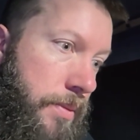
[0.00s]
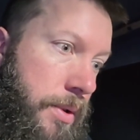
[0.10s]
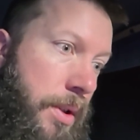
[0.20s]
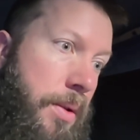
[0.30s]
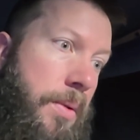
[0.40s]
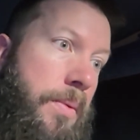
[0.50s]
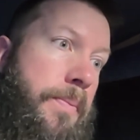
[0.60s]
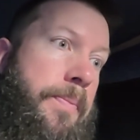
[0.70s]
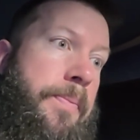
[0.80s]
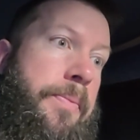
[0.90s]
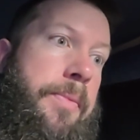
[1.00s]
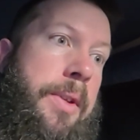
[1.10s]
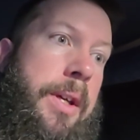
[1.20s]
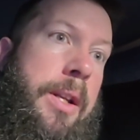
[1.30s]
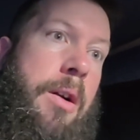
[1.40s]
So
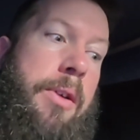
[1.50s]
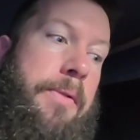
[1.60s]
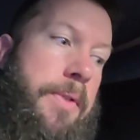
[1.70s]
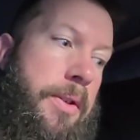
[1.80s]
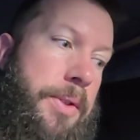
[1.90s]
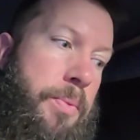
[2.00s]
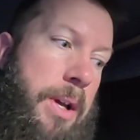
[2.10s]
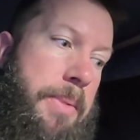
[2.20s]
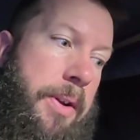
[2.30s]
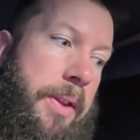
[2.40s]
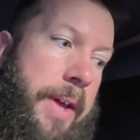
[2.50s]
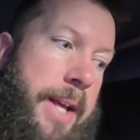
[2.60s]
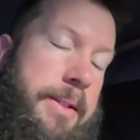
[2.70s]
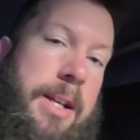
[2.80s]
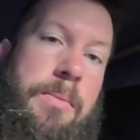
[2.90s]
it already feels way better than
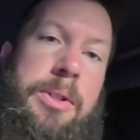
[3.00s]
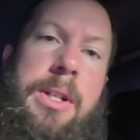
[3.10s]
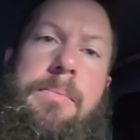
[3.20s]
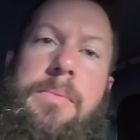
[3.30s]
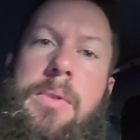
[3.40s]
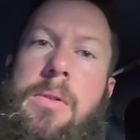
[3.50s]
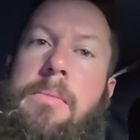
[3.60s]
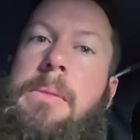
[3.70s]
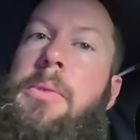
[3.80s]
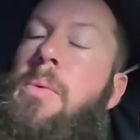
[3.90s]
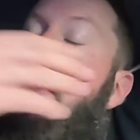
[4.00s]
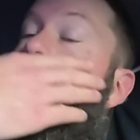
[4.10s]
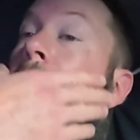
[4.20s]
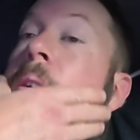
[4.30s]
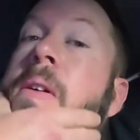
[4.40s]
last time, which I don't remember
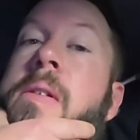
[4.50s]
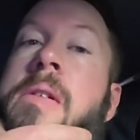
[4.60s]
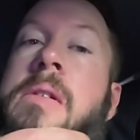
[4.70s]
what the